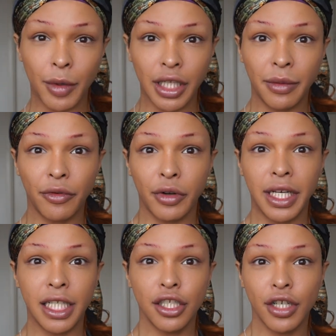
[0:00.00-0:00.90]
One more thing before we
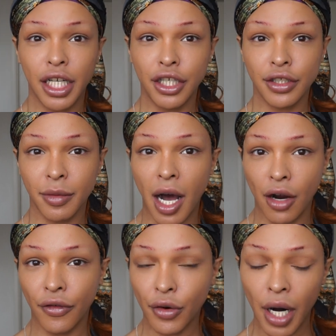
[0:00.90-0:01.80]
get into it, use some
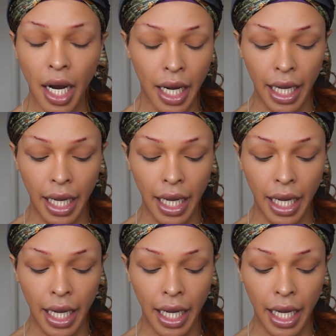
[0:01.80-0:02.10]
Aquaphor